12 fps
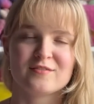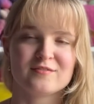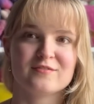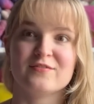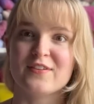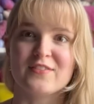
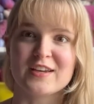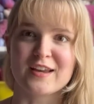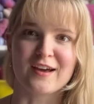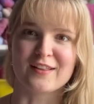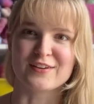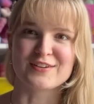vivid
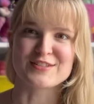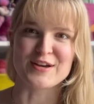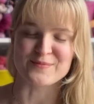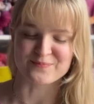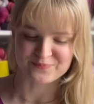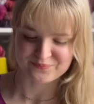color.
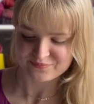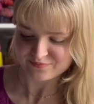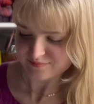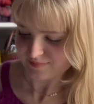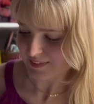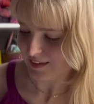So
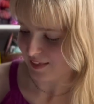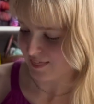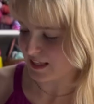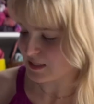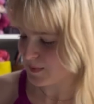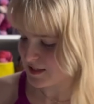
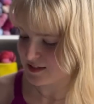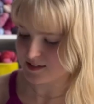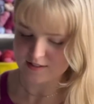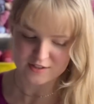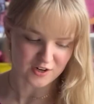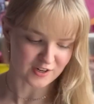that's my
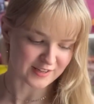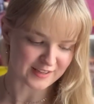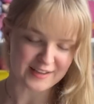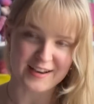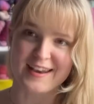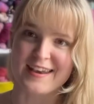Seasons
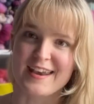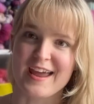cardigan.